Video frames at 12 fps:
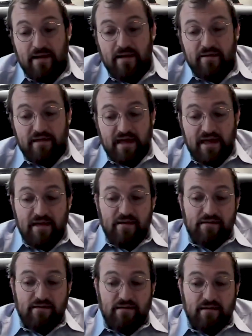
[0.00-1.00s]
The key
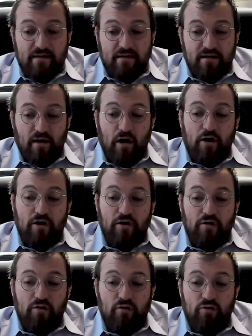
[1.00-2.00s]
is, are
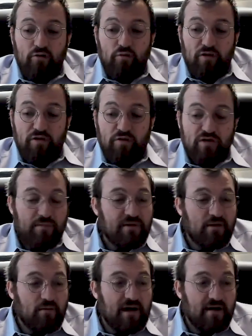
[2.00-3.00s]
you, when you're chipping
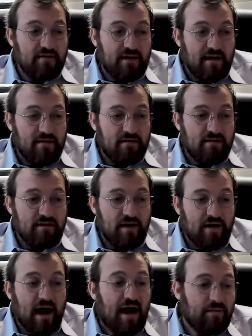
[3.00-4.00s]
away at that, just
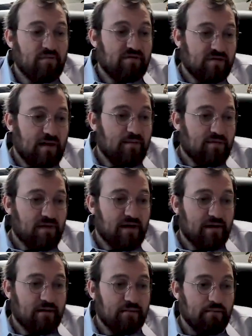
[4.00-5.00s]
saying, I'm the same
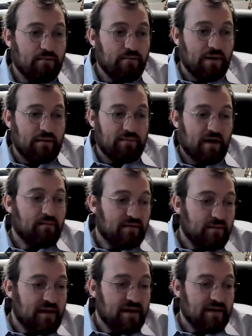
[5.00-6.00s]
thing, but come to
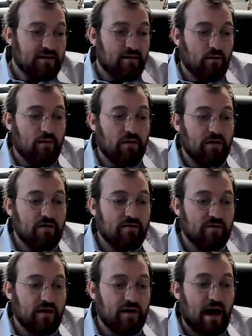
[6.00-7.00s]
me? Or are you
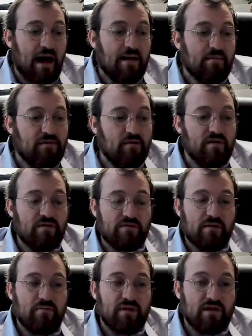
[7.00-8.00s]
saying, I'm doing
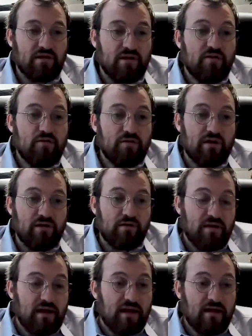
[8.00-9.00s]
something new and
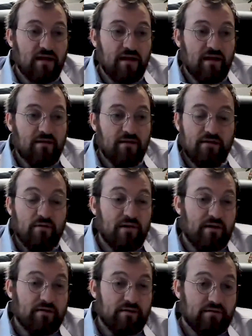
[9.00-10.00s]
unique that no one
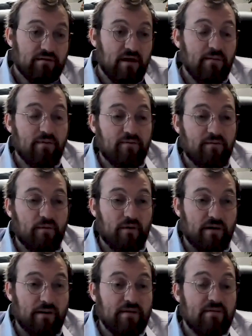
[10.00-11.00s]
else has done
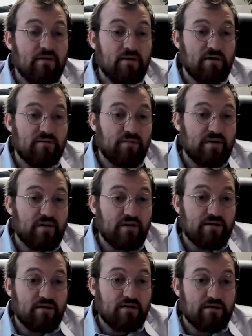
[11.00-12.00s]
before, and I'm giving you
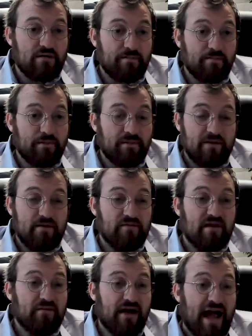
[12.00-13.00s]
experiences that you've
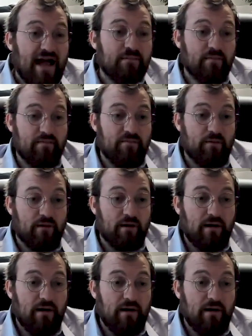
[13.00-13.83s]
never had before?